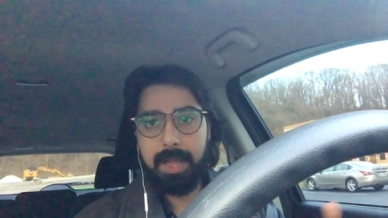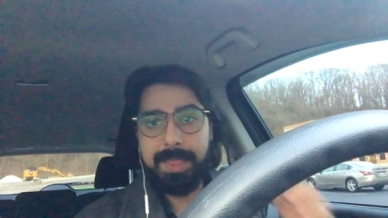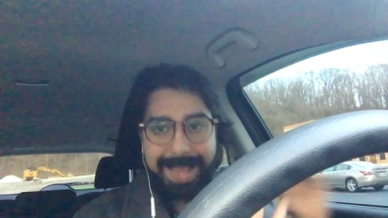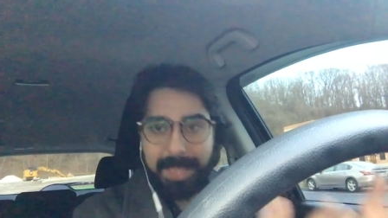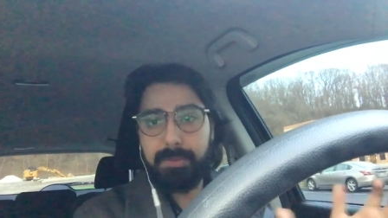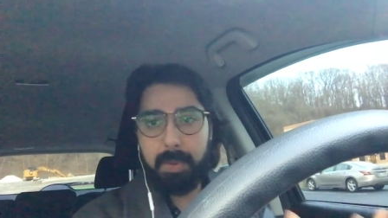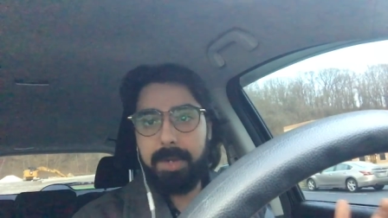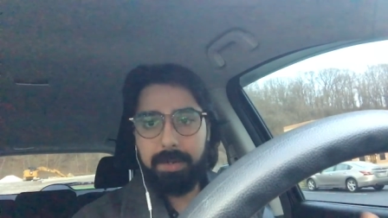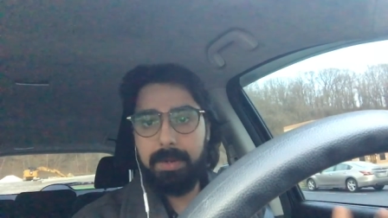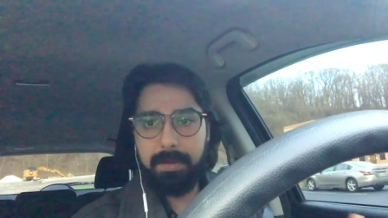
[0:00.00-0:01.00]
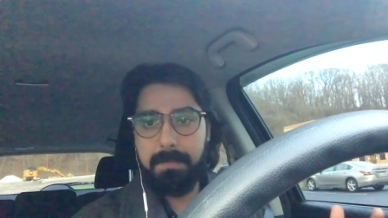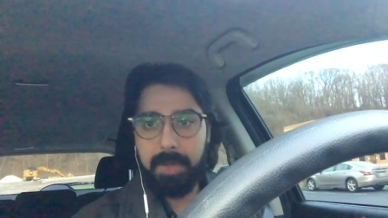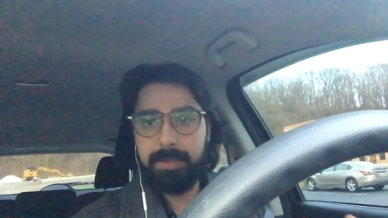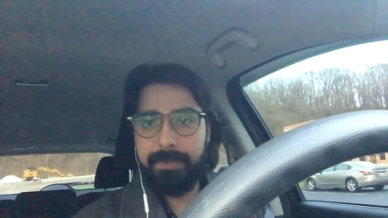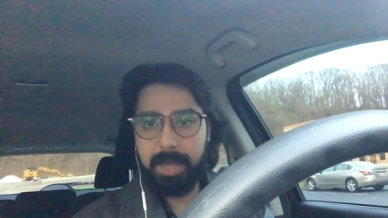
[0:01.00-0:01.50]
that's what
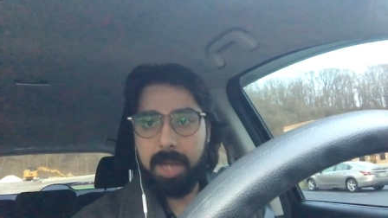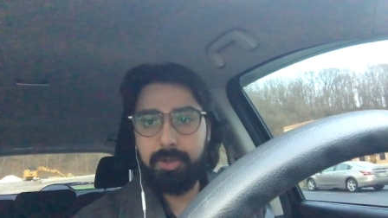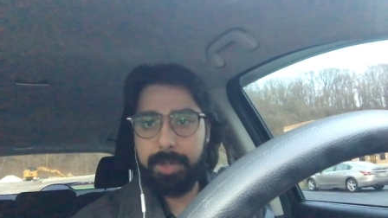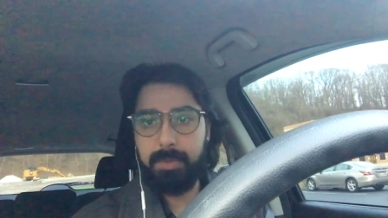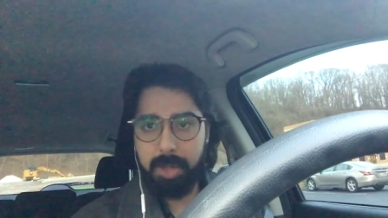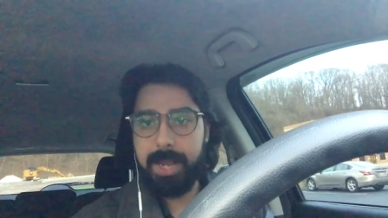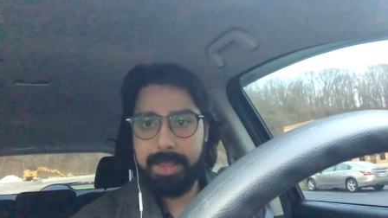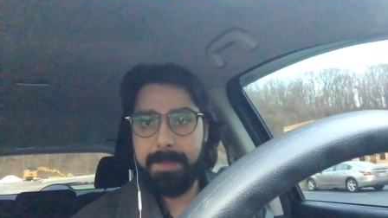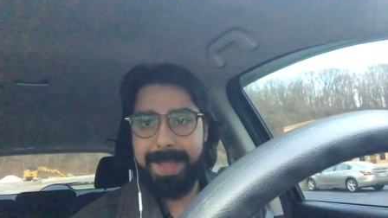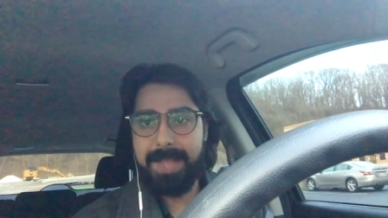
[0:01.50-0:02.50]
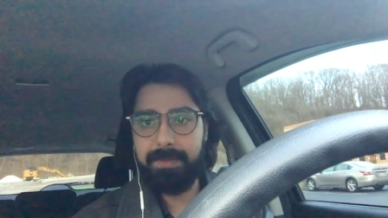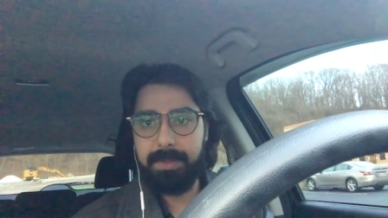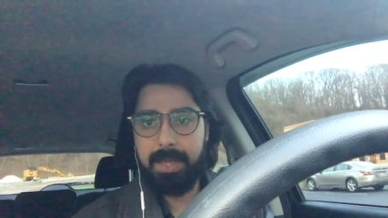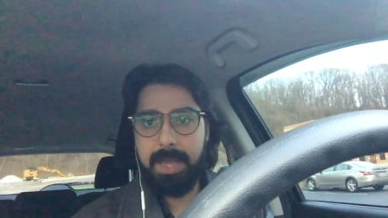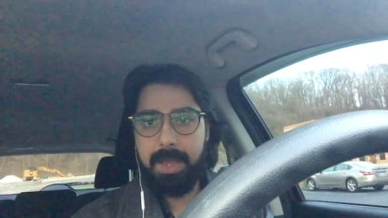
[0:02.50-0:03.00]
most of the country will look at them as